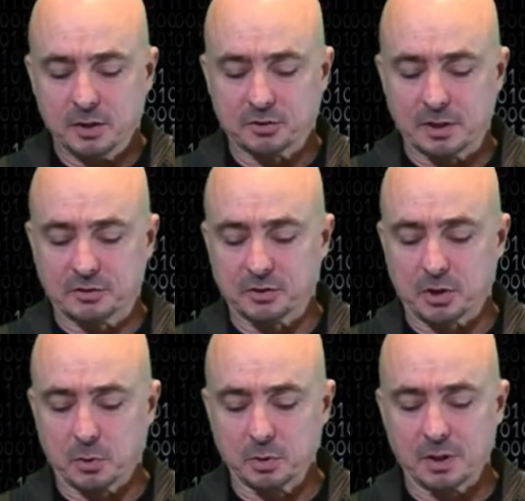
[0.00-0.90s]
So that's a
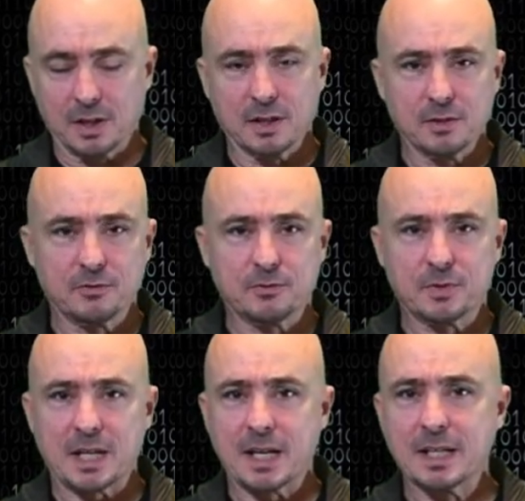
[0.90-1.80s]
total of
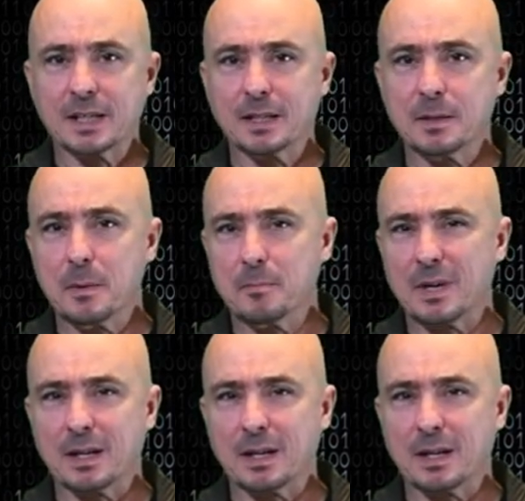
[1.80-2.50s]
ten,